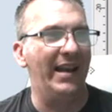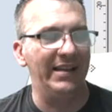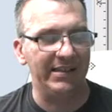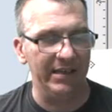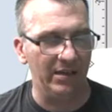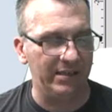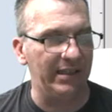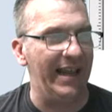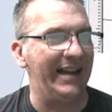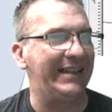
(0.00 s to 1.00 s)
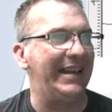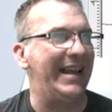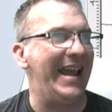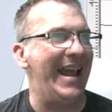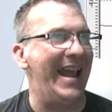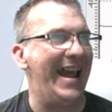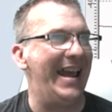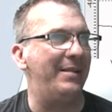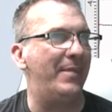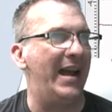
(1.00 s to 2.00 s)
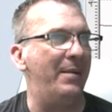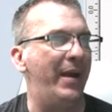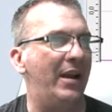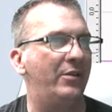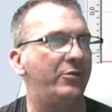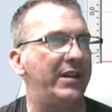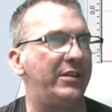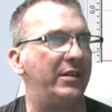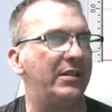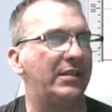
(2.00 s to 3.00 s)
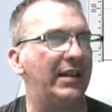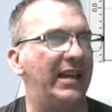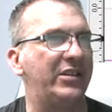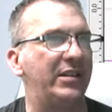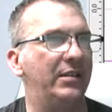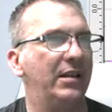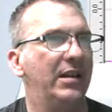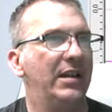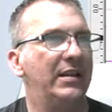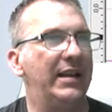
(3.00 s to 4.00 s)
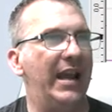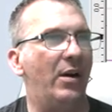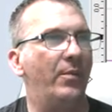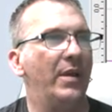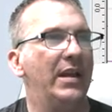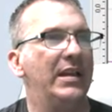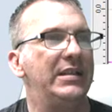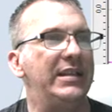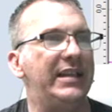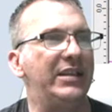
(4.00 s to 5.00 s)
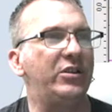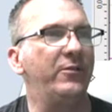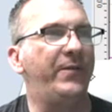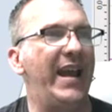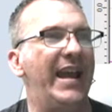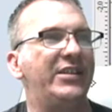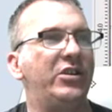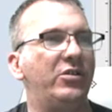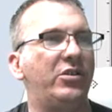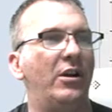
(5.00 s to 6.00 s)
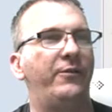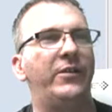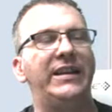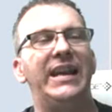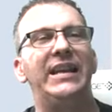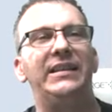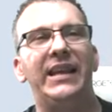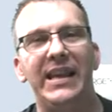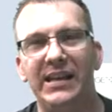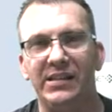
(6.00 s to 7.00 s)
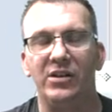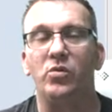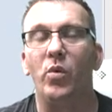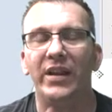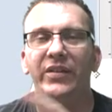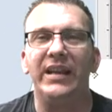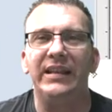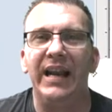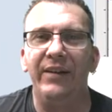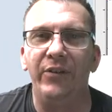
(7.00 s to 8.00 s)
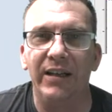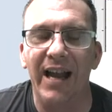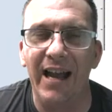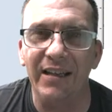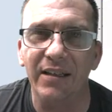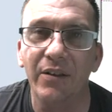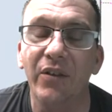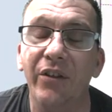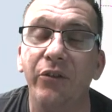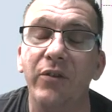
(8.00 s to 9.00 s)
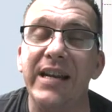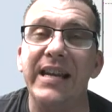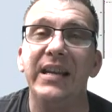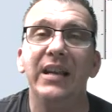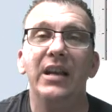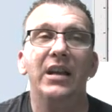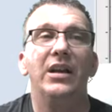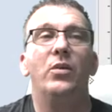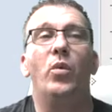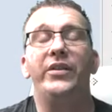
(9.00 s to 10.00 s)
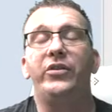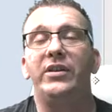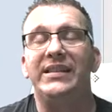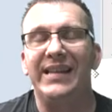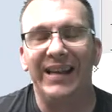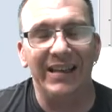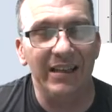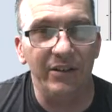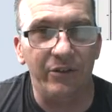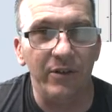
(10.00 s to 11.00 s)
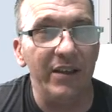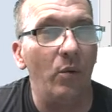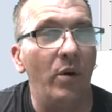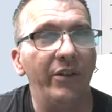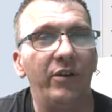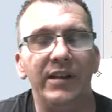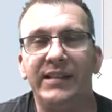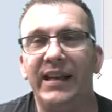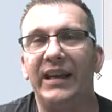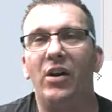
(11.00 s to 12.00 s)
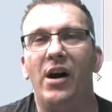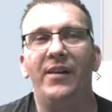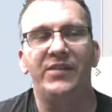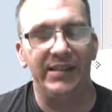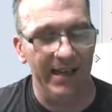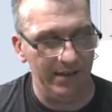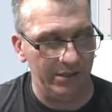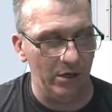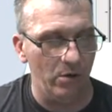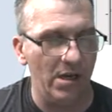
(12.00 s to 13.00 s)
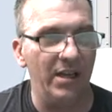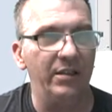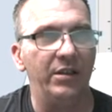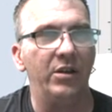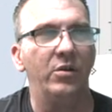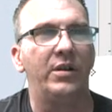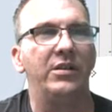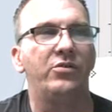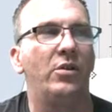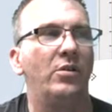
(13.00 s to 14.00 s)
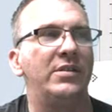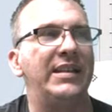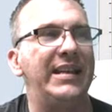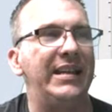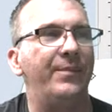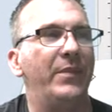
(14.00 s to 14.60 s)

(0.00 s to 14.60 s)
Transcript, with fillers: it's still selected, add my boundary to the selection. Now, you get too fast, you start forgetting things. There's one thing that I forgot, the 132nd, not the 3, the 132nd offset. So undo, Control Z.